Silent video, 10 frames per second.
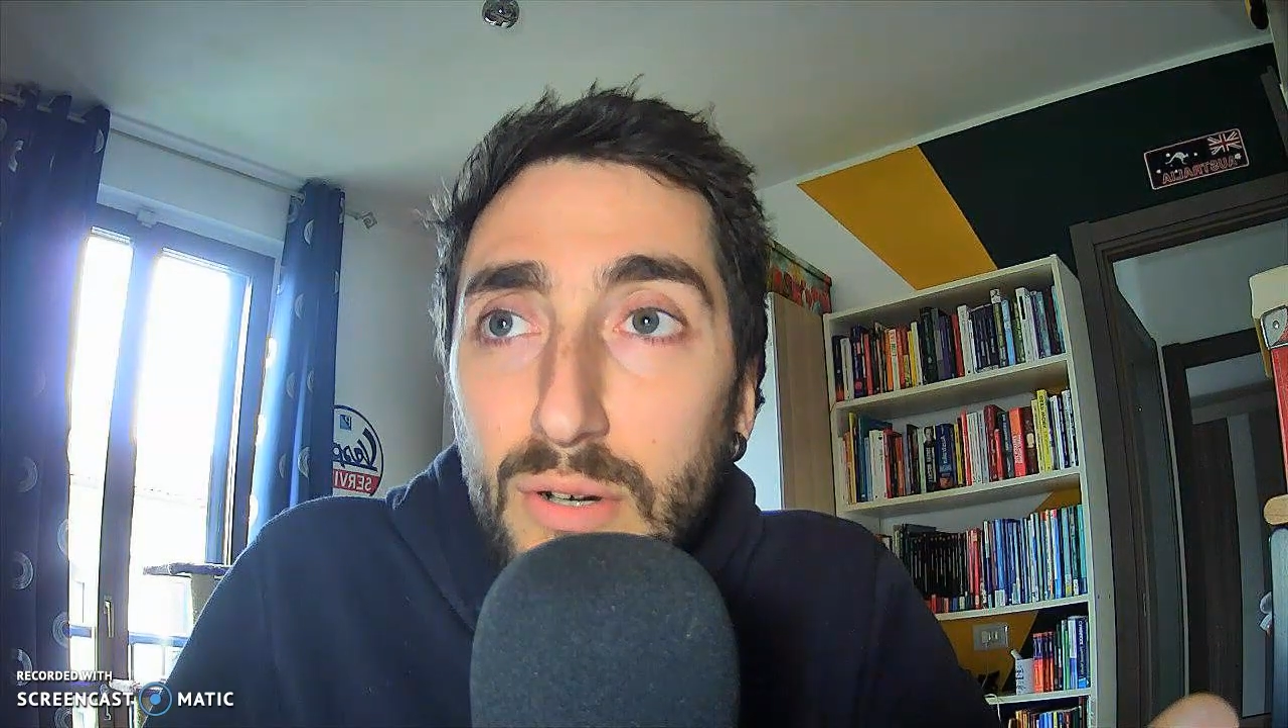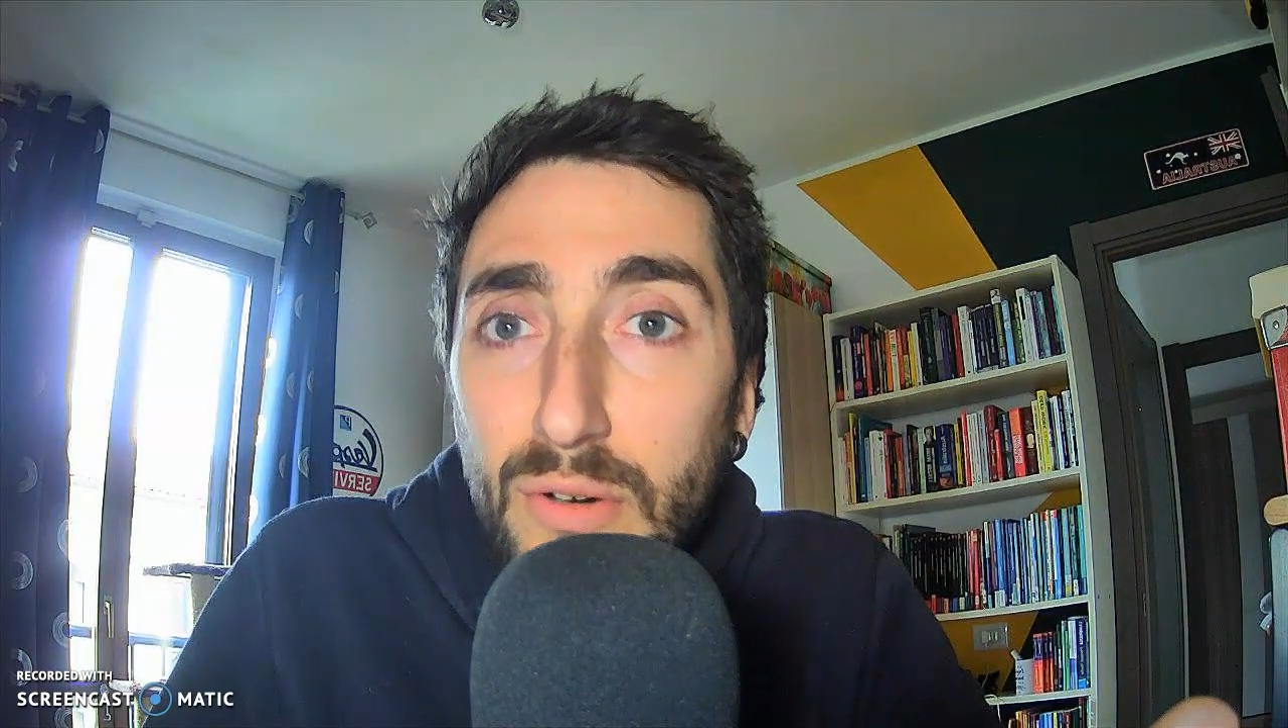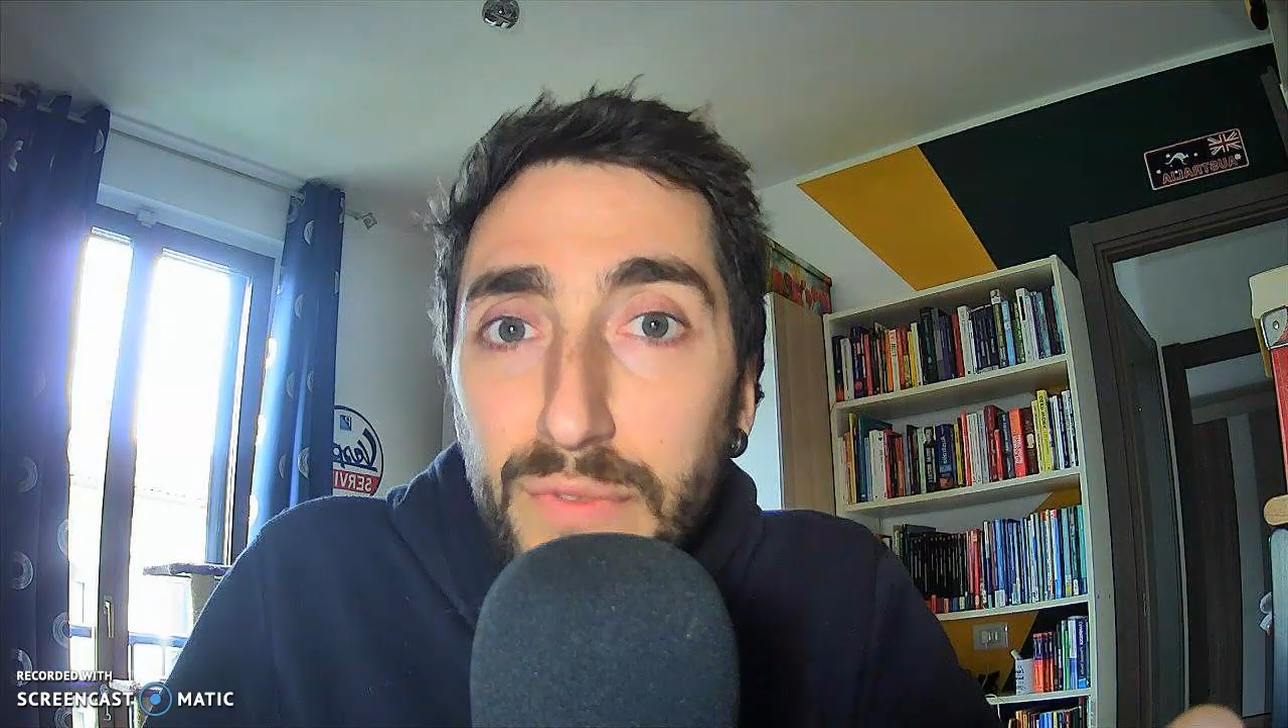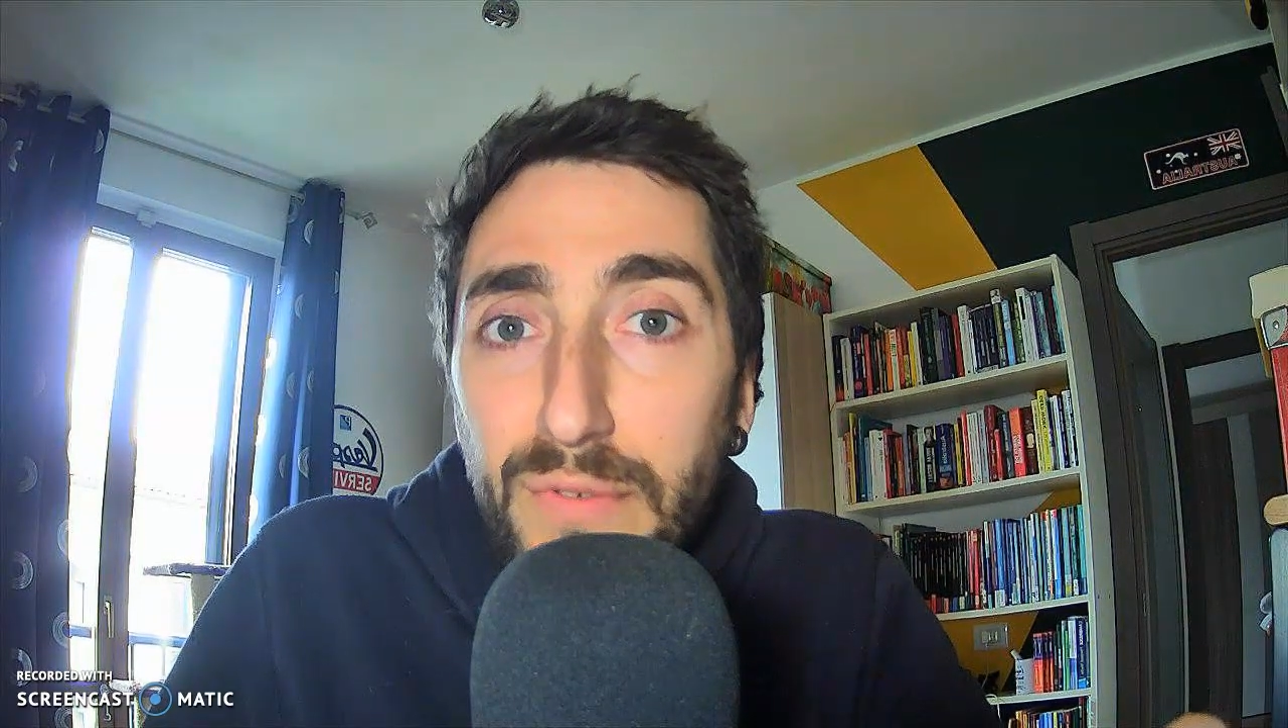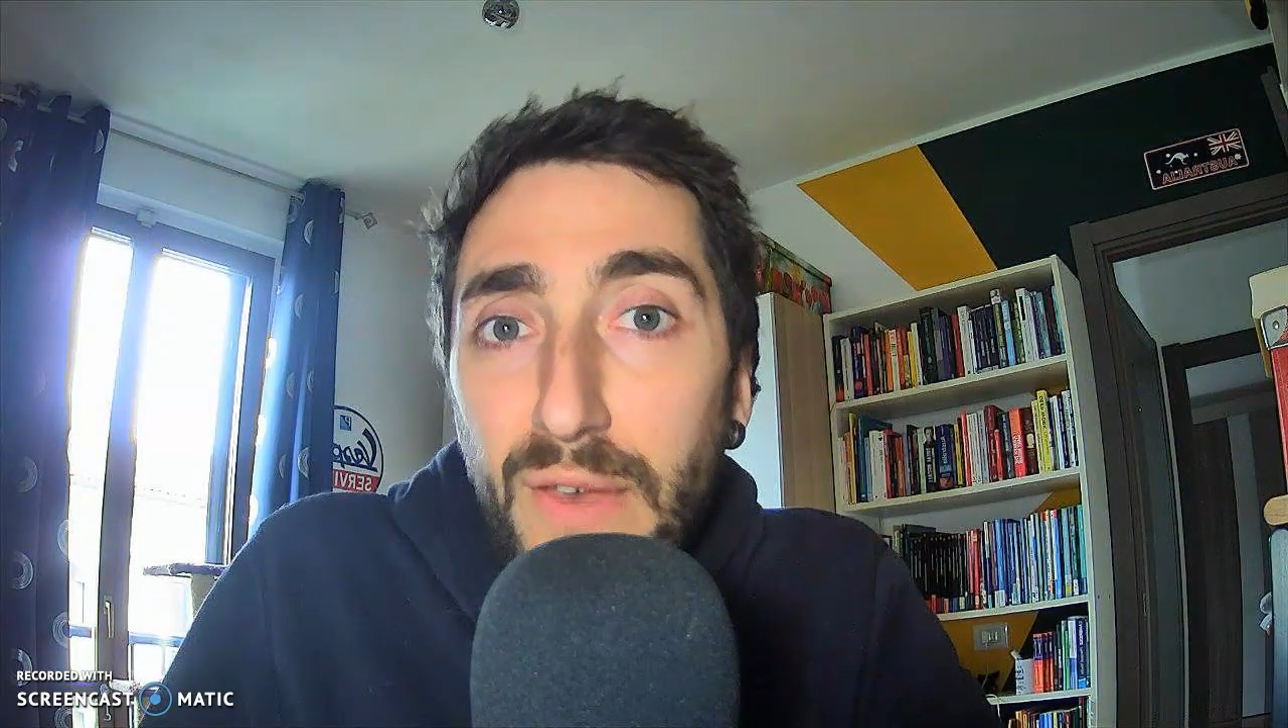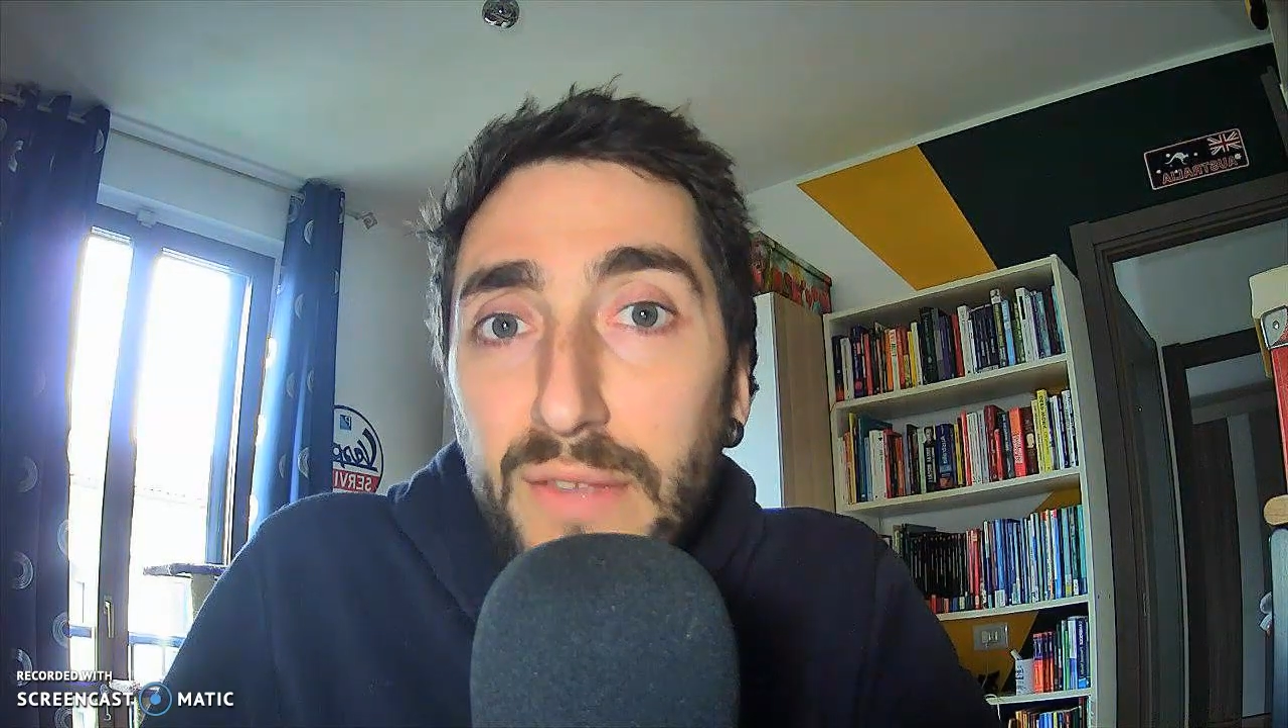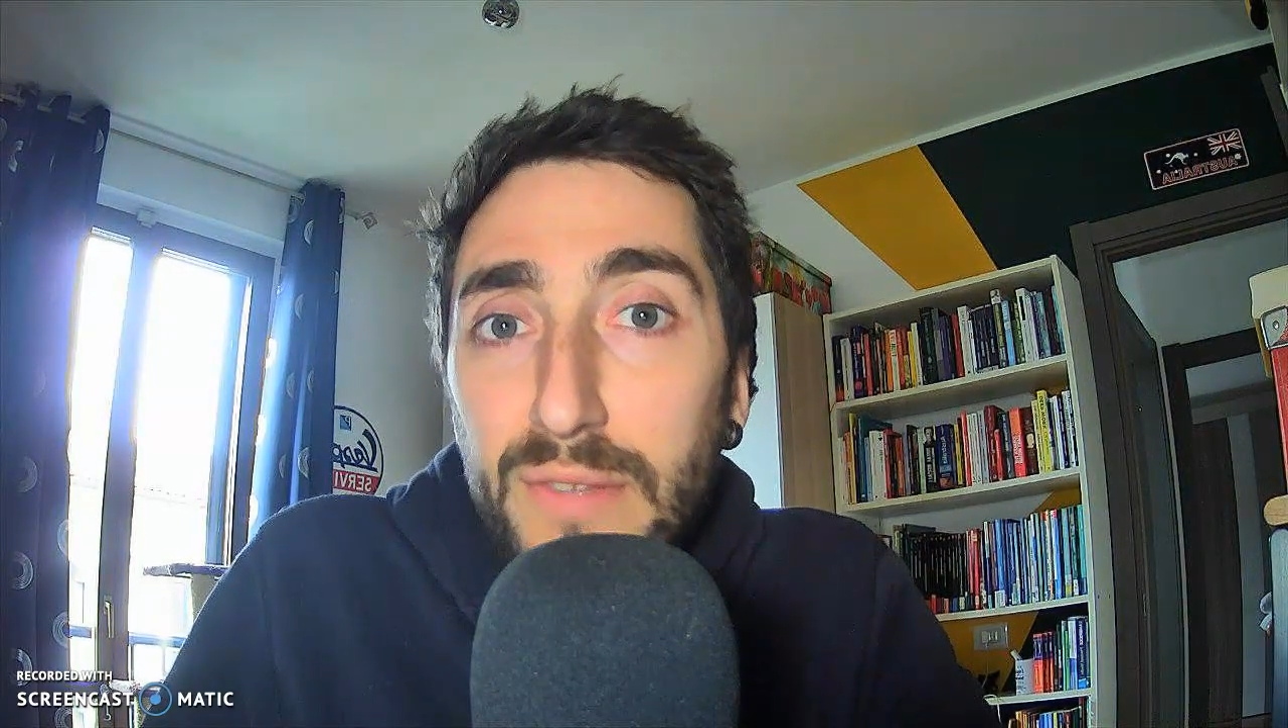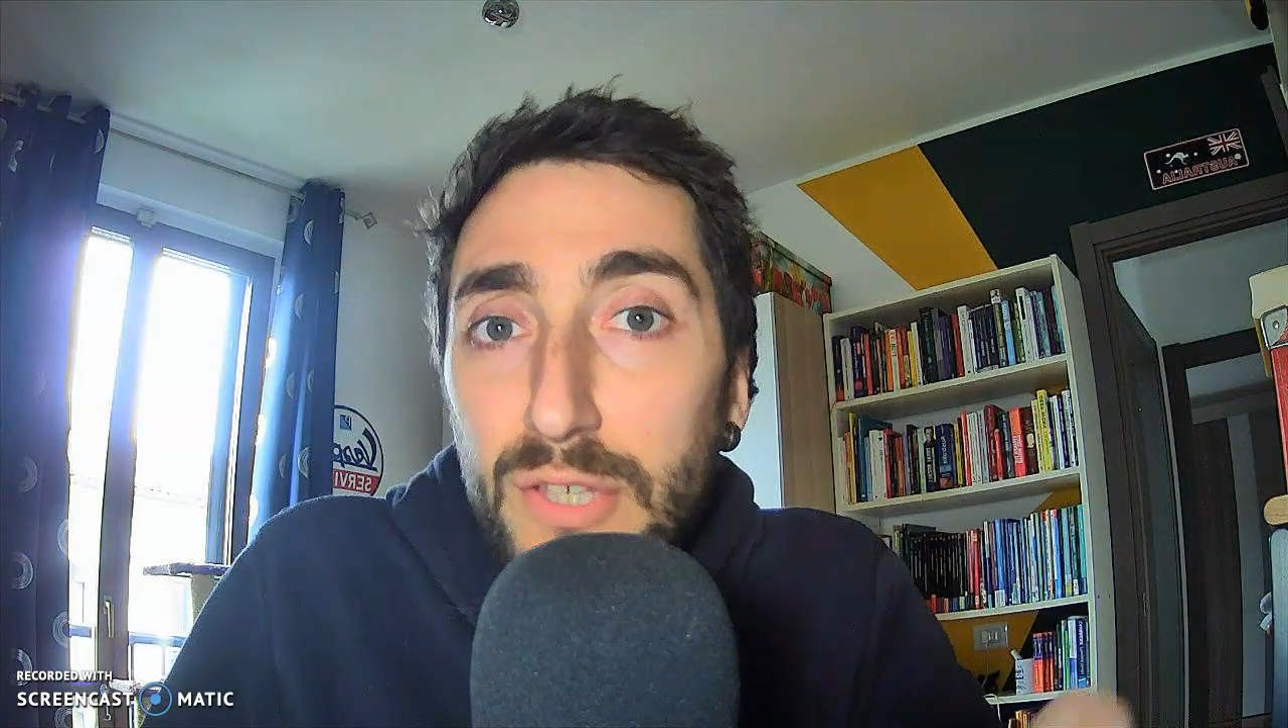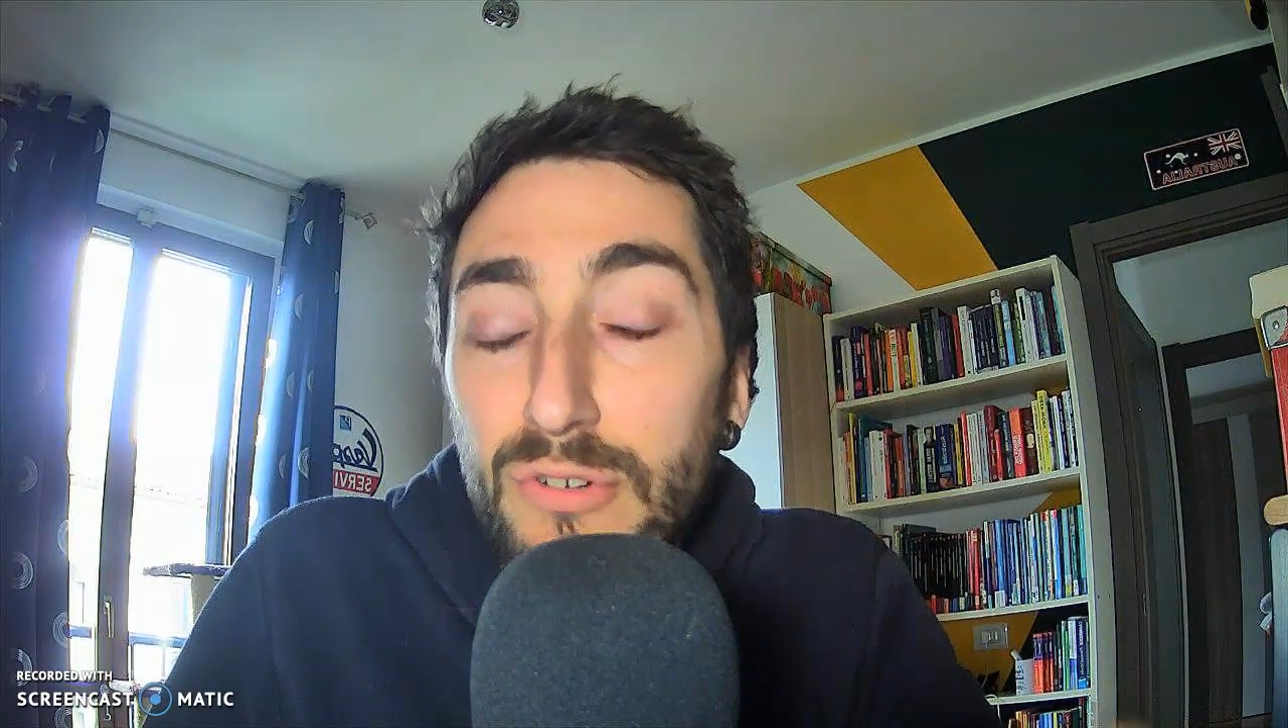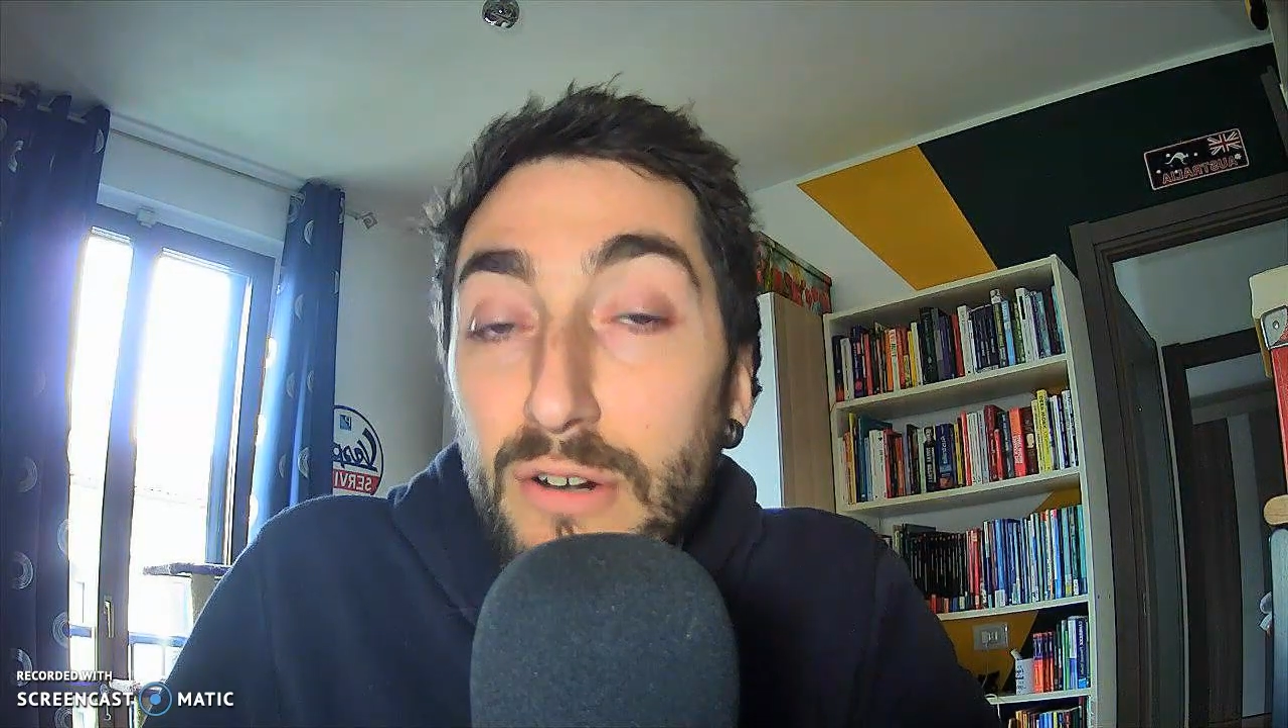of the fact that you're